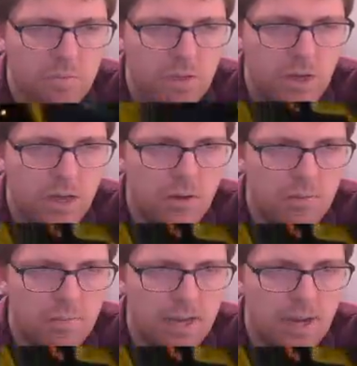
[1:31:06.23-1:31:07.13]
Oh
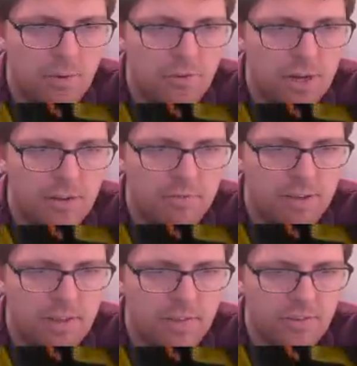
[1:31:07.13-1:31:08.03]
man, I wish I could
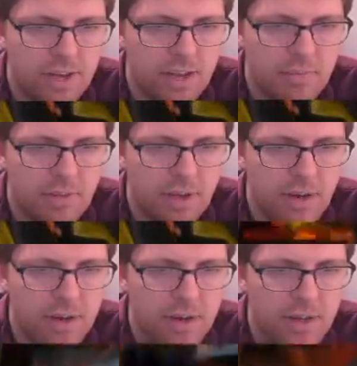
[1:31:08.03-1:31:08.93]
fit this guy up there.
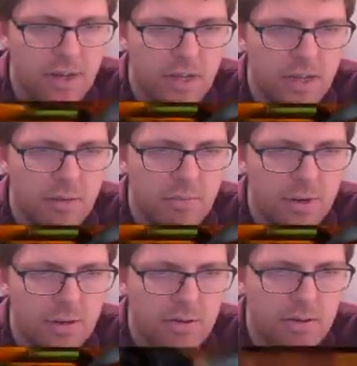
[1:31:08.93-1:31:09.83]

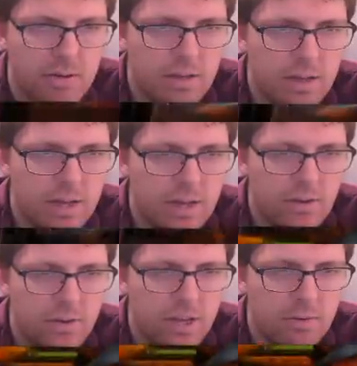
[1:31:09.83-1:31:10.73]
But getting
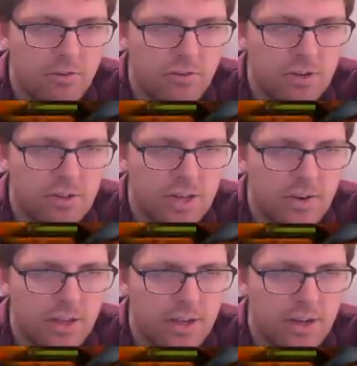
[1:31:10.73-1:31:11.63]
2 damage shield down
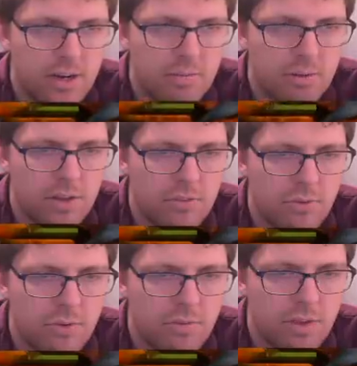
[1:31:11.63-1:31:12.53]
here, plus 2
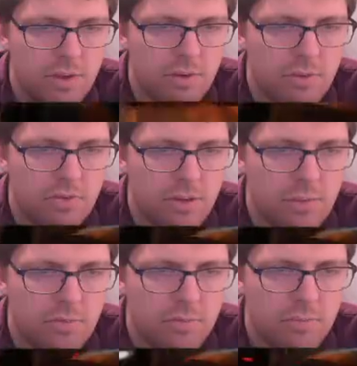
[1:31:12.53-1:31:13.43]
of those,
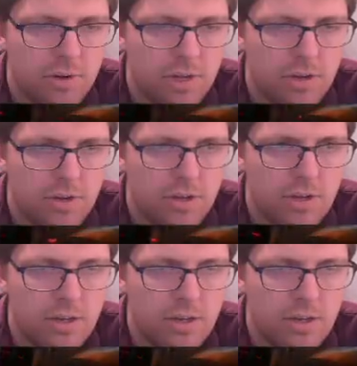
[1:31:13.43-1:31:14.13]
seems pretty good.